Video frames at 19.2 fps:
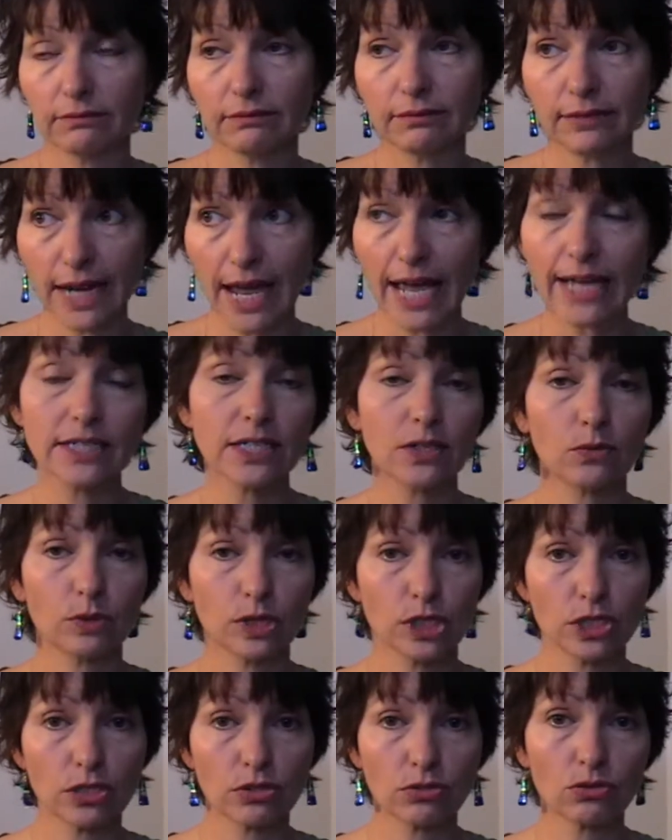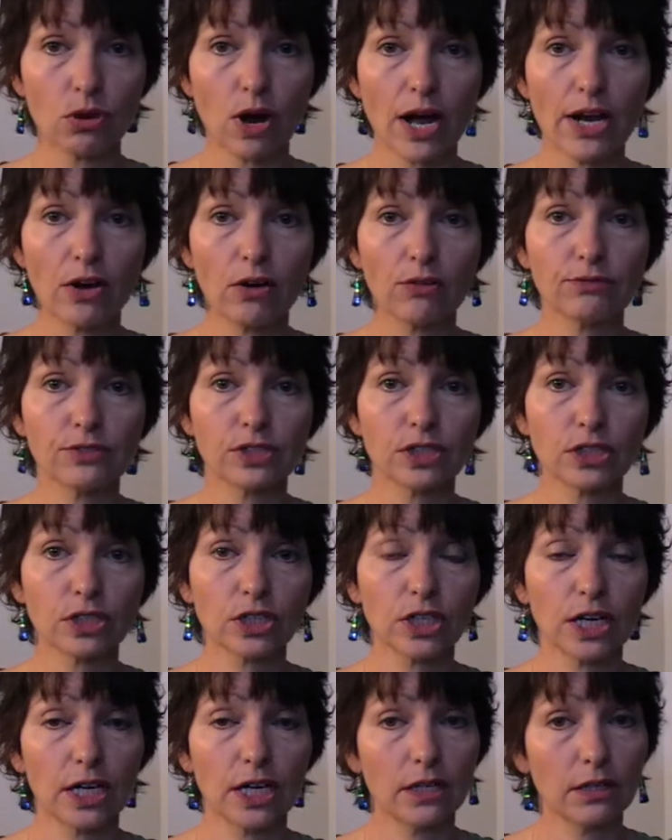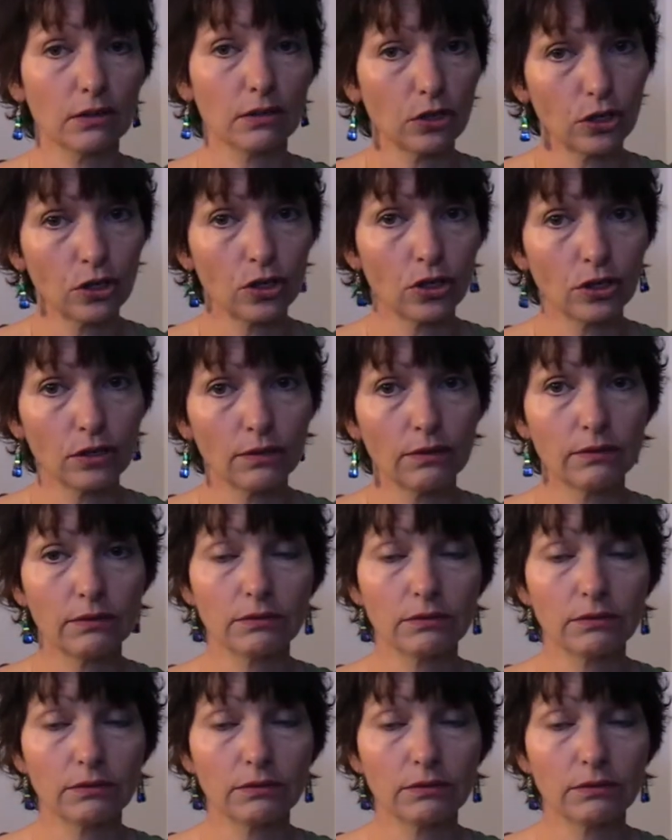landing, which quite often can hurt